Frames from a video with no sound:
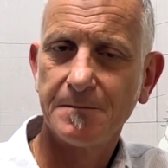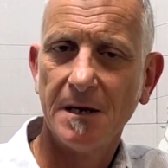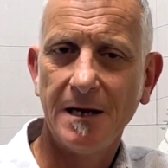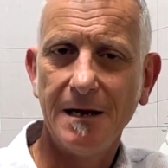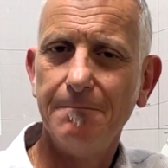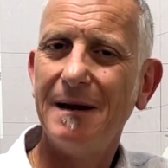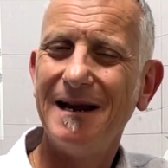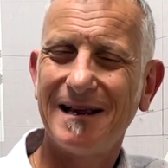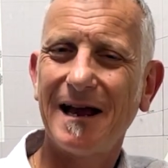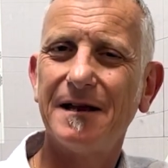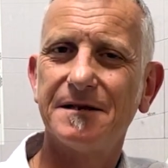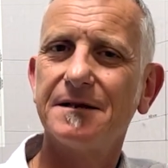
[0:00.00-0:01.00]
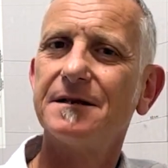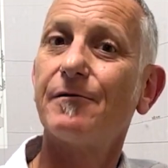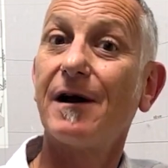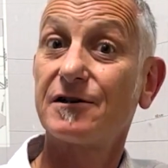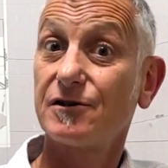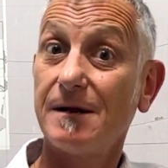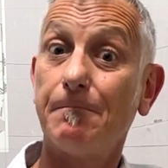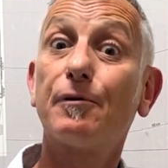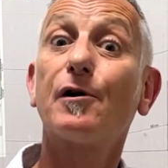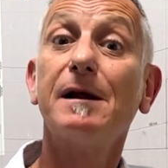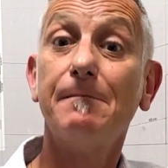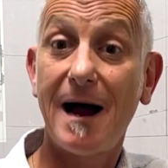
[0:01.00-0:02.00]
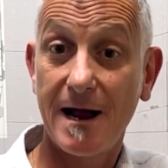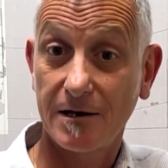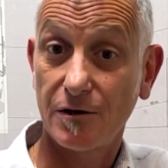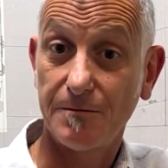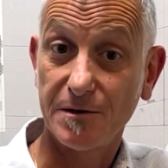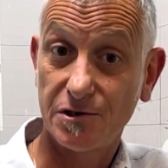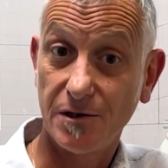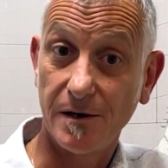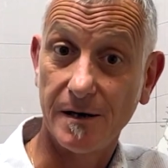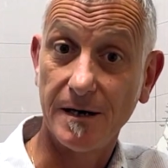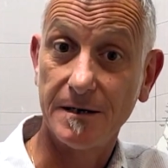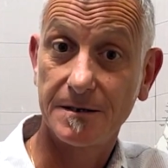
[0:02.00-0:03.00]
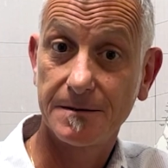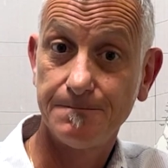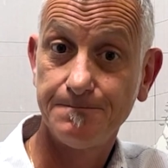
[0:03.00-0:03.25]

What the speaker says: In many cases, they're actually pre-market opportunities.